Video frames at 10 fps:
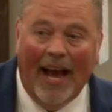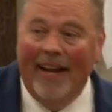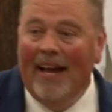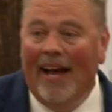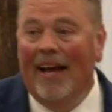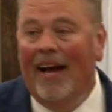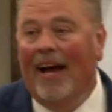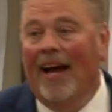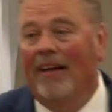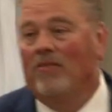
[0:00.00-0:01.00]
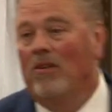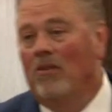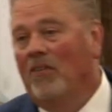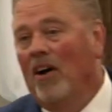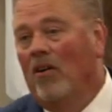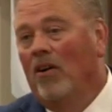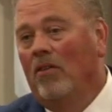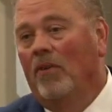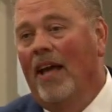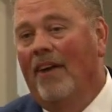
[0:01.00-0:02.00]
I, I, I don't know if y'all
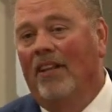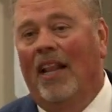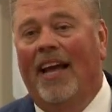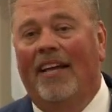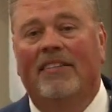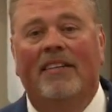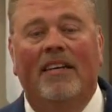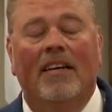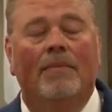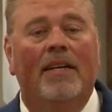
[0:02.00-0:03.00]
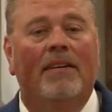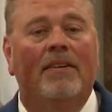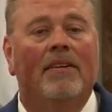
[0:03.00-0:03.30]
heard we have an election coming.